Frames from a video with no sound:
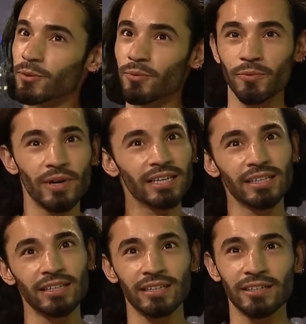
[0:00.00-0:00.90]

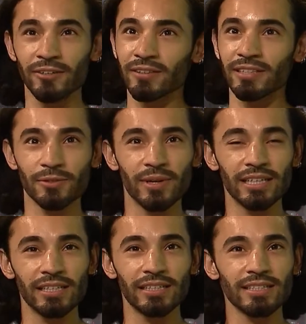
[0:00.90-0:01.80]
early
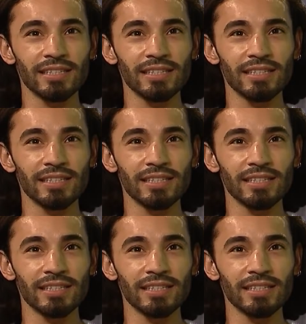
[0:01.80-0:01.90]
20s